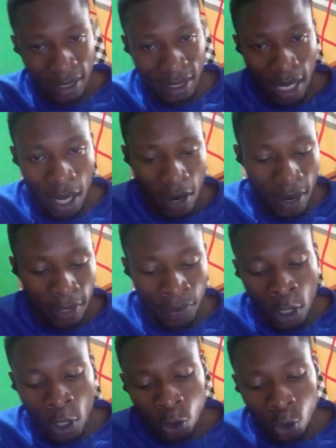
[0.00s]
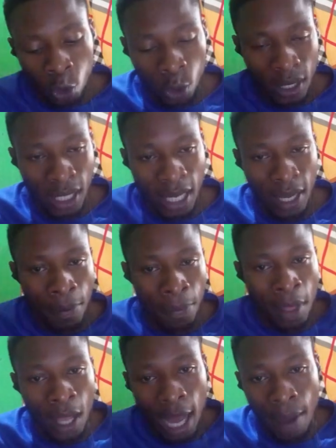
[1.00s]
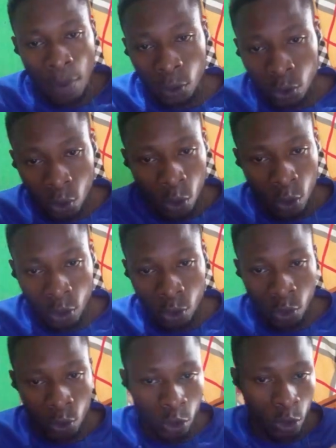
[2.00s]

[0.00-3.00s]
All right, so here I'm also going to